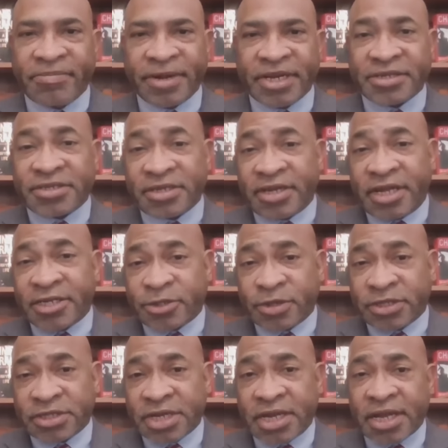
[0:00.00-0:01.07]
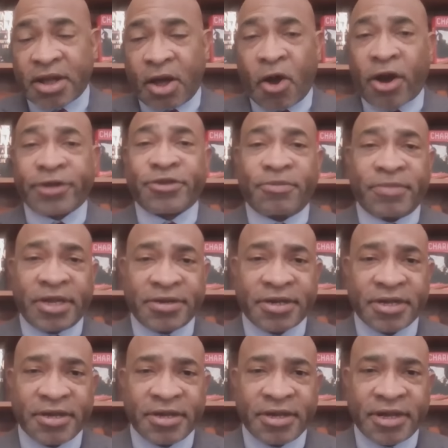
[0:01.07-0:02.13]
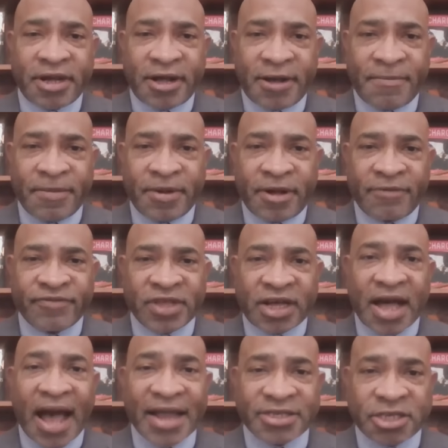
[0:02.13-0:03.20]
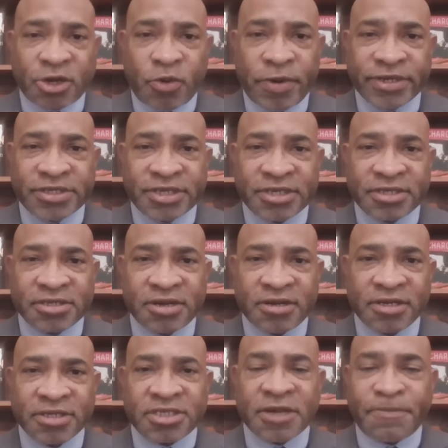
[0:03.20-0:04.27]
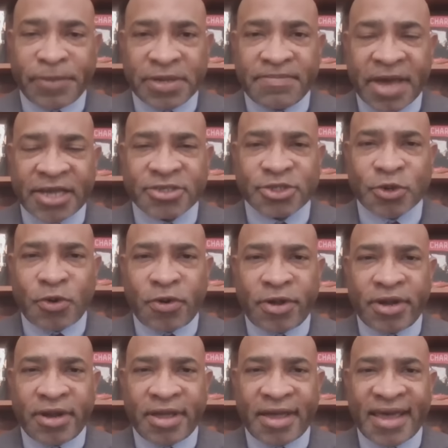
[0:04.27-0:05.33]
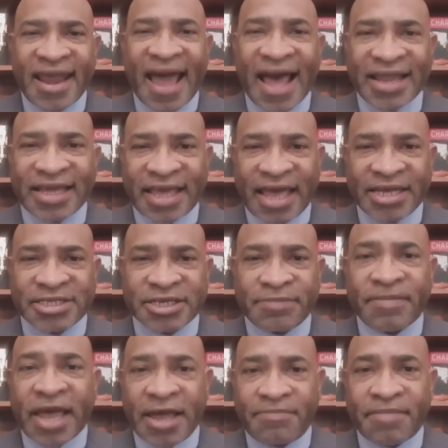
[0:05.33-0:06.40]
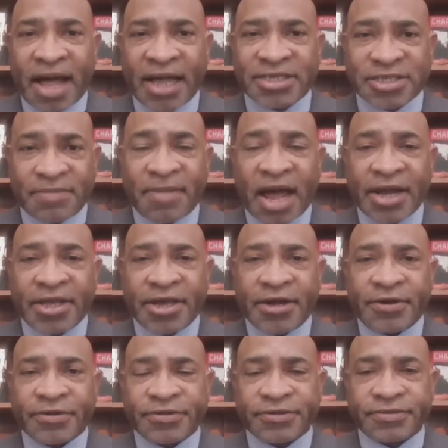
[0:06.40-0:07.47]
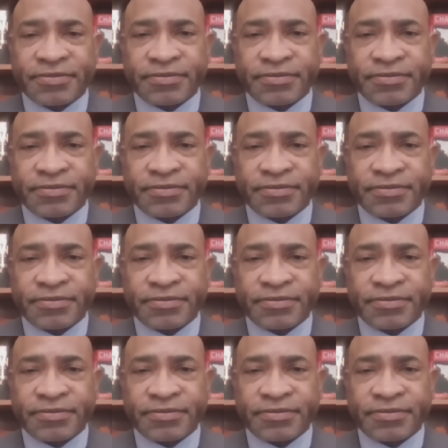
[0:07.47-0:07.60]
But it's an interesting argument of the consequences simply based on an allegation made by somebody else.